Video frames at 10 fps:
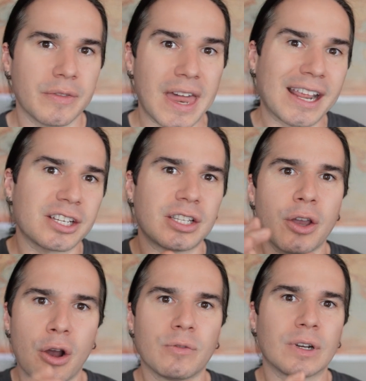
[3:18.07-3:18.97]
that
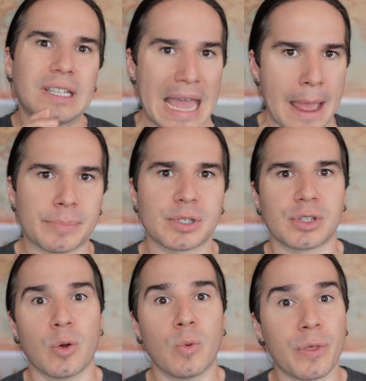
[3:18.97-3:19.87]
actually
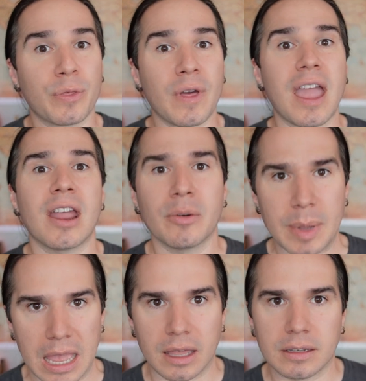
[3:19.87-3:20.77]
overlaps with the
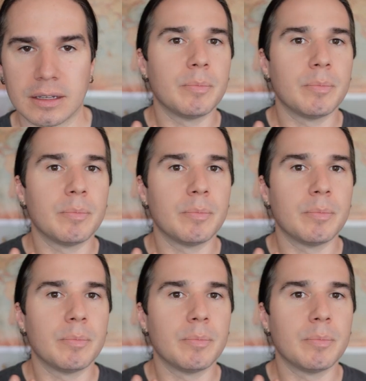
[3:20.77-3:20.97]
airband.